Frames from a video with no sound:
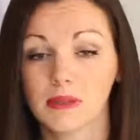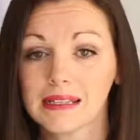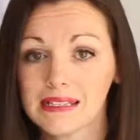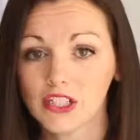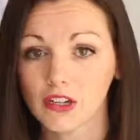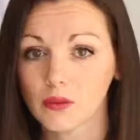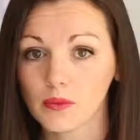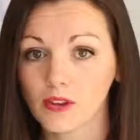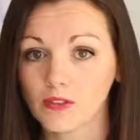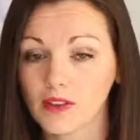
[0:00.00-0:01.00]
please share it
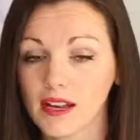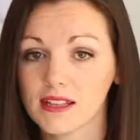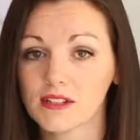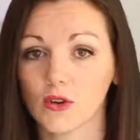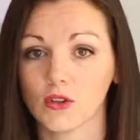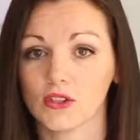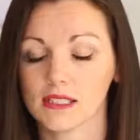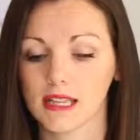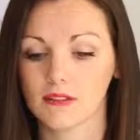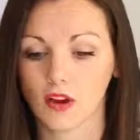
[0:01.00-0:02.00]
with your friends or
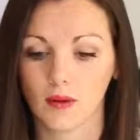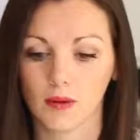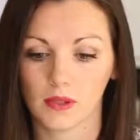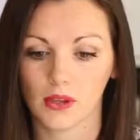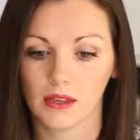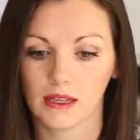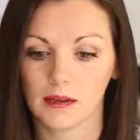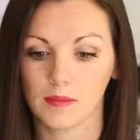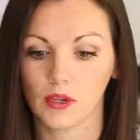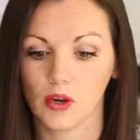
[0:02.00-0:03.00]
just leave a comment below
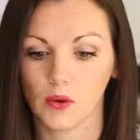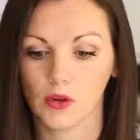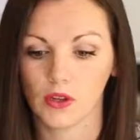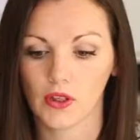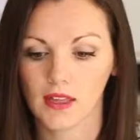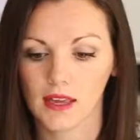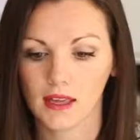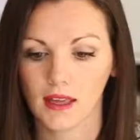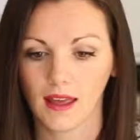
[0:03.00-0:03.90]
letting me know what you think.